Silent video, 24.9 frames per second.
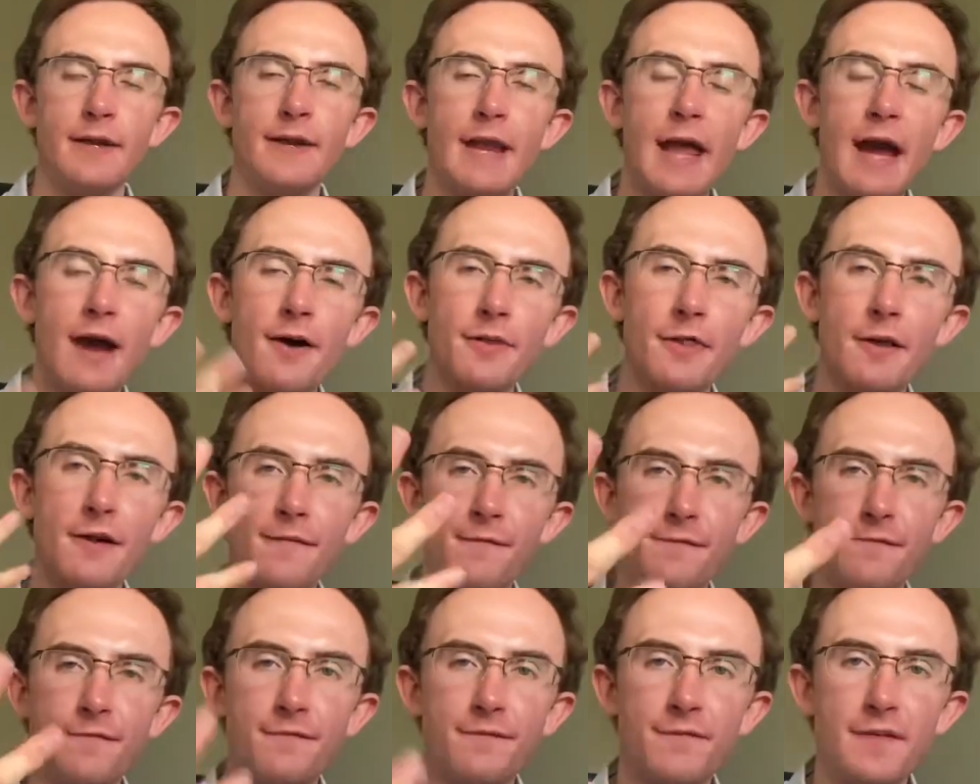Now,
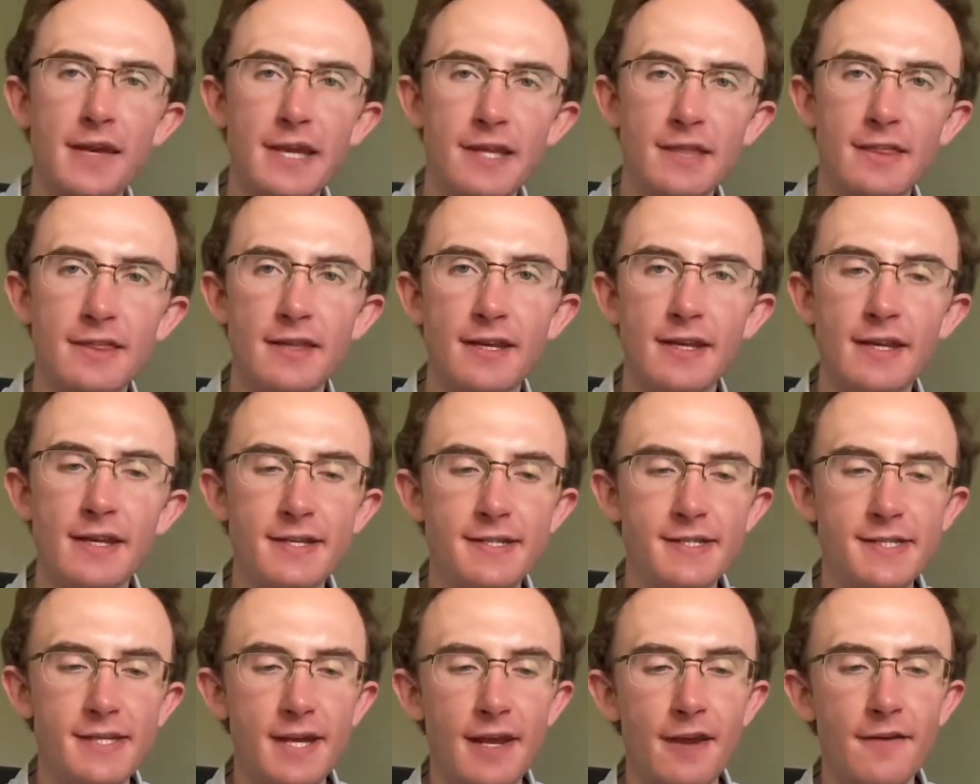the fifth
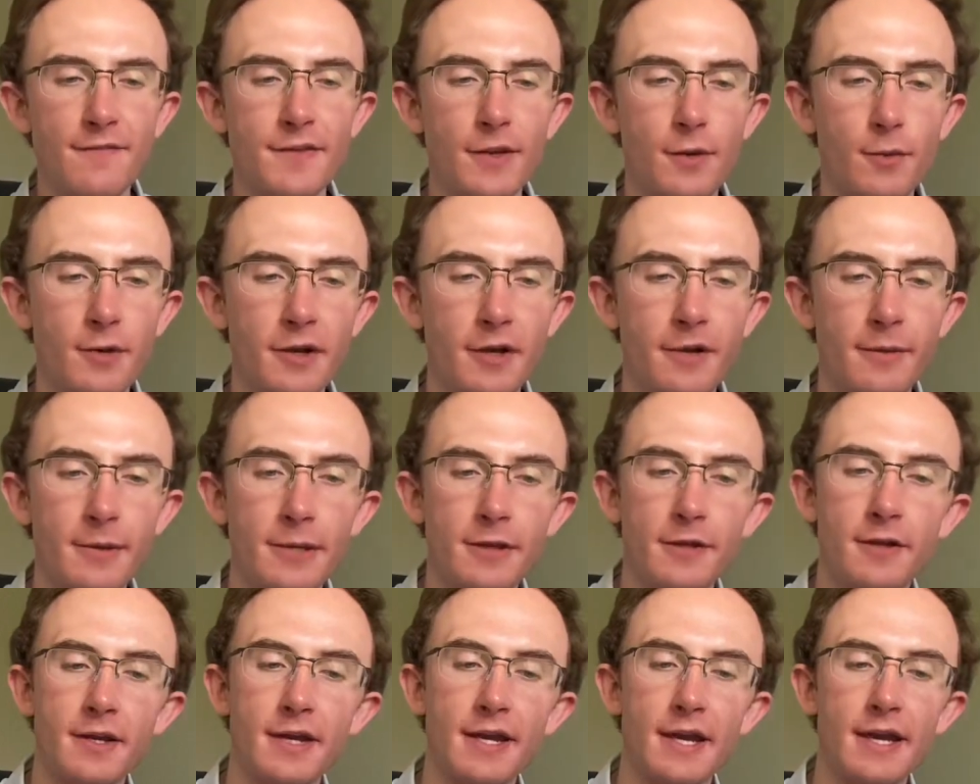ETF that we're going to be
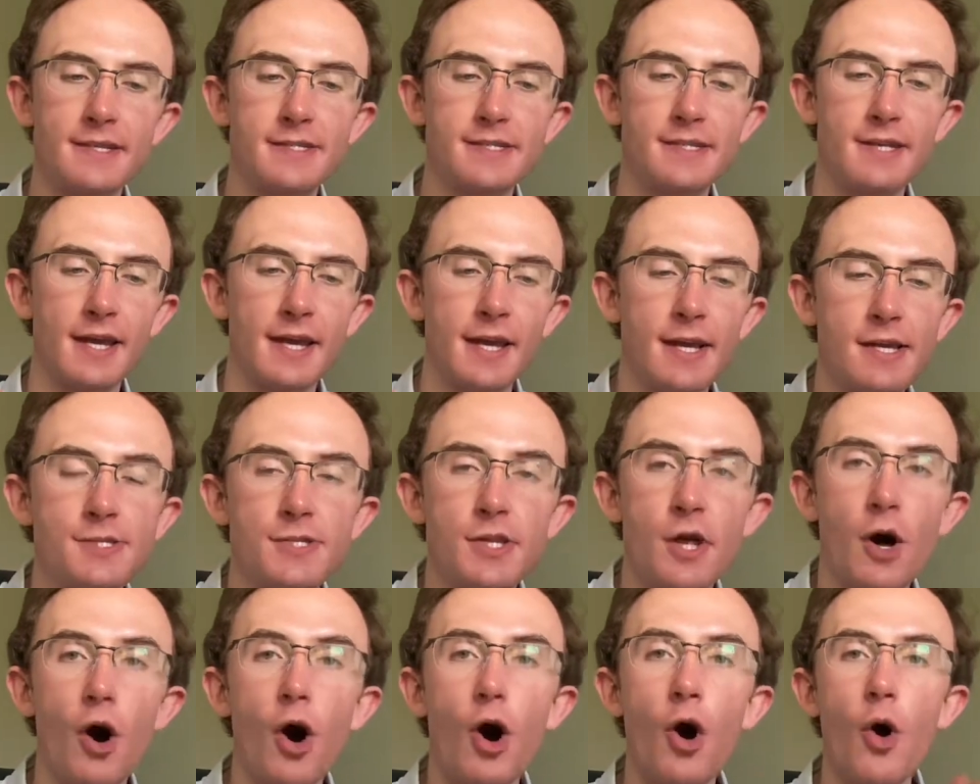looking at today is
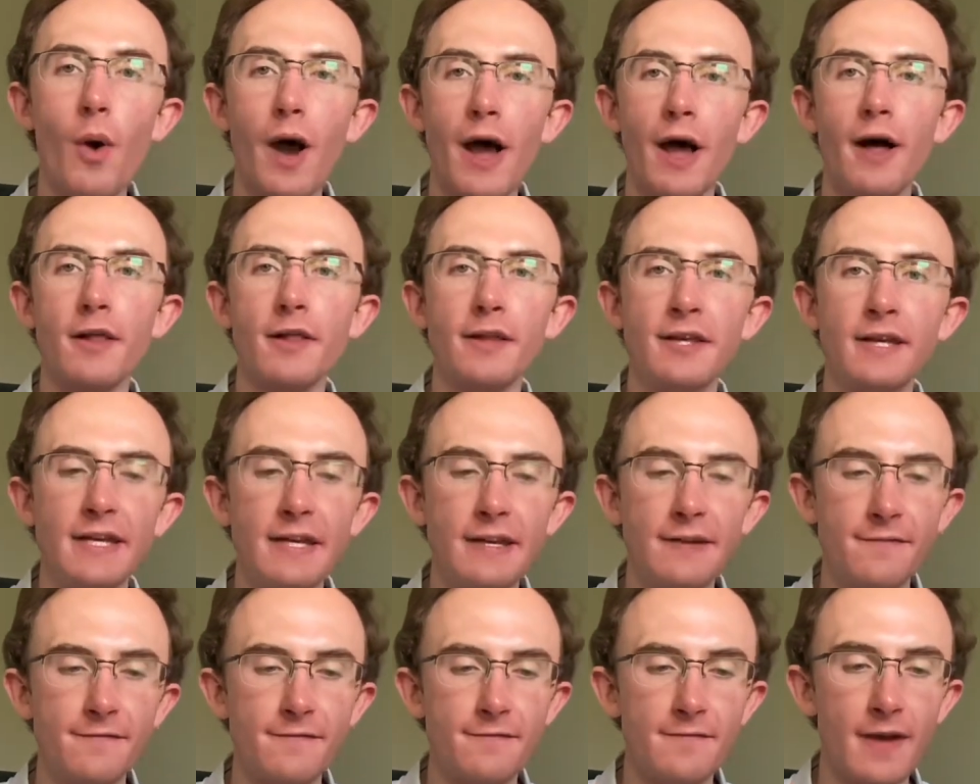the
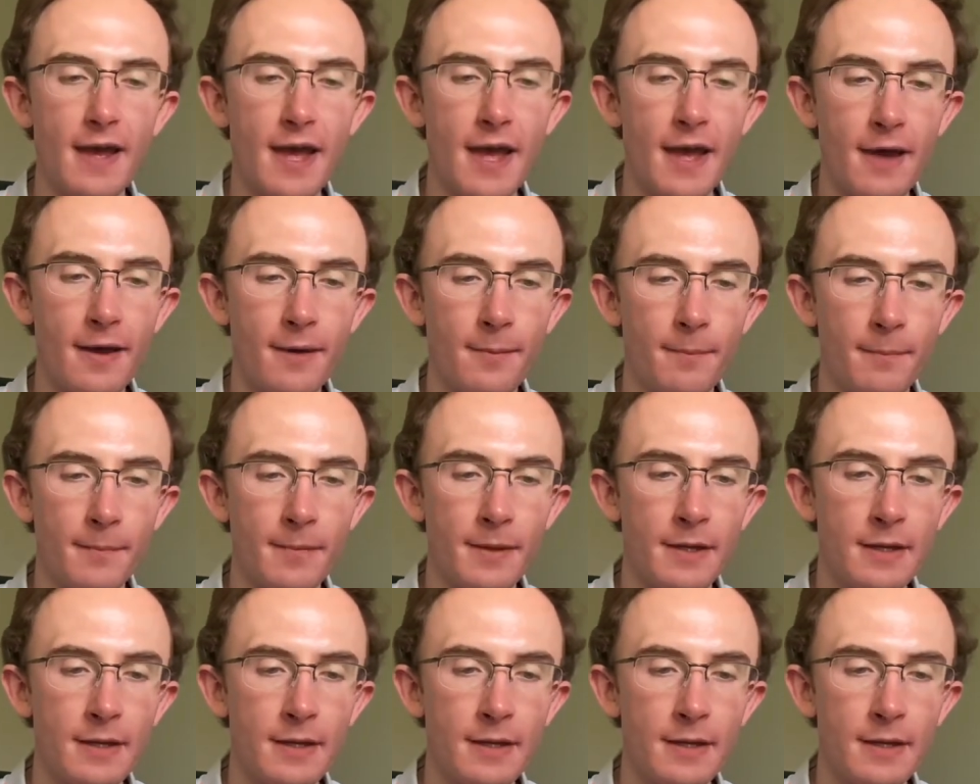OLEM.